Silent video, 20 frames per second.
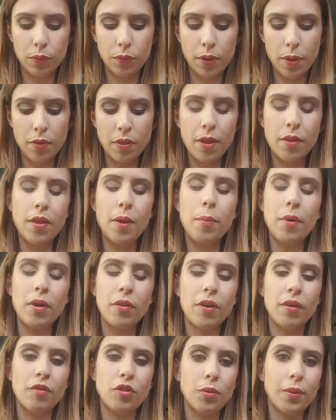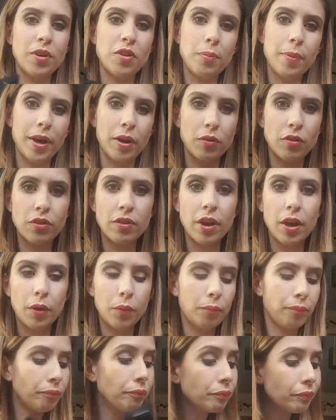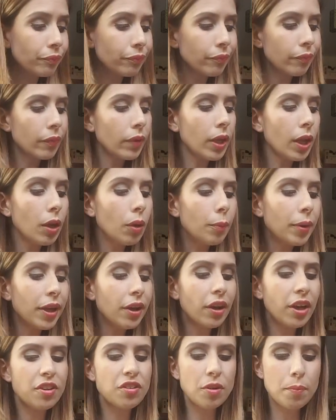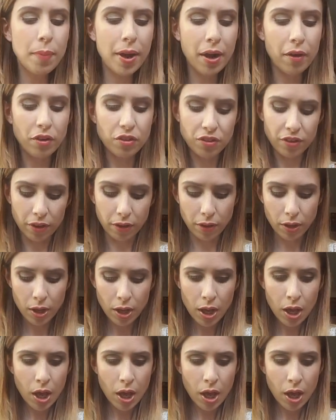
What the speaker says: they're both over £20, so it'll be a nice comparison.